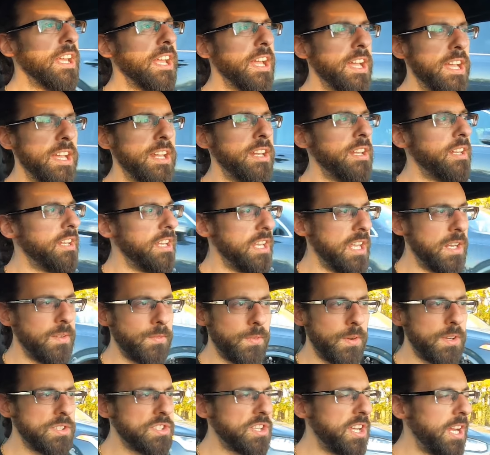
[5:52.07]
And in
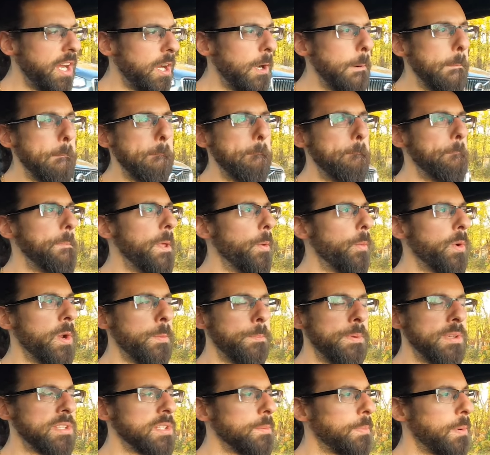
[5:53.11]
first gear, it
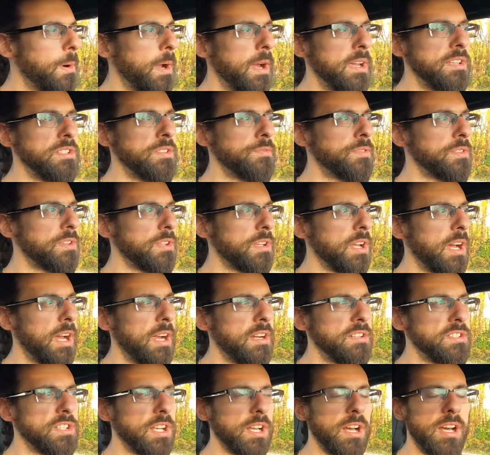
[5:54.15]
wouldn't be surprising for the
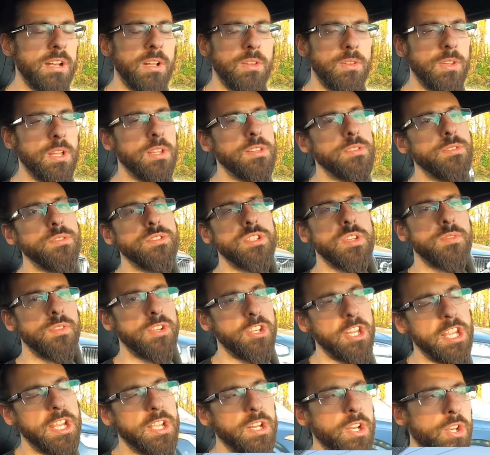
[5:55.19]
tires to kind of let loose if you're
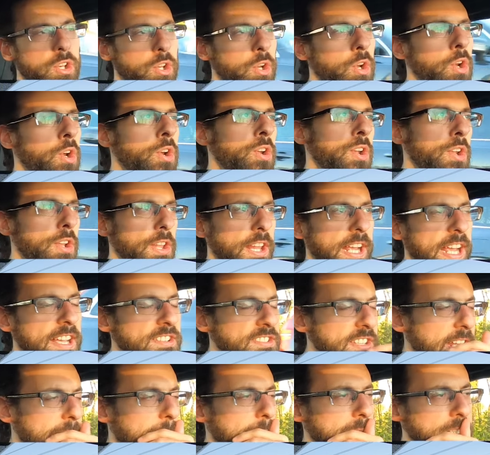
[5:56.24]
taking a turn, like I
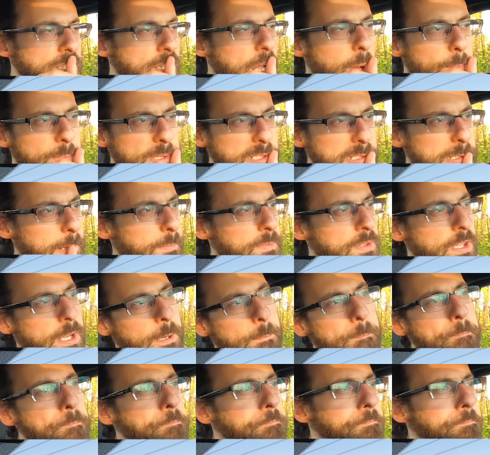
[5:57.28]
said, at a stop or something.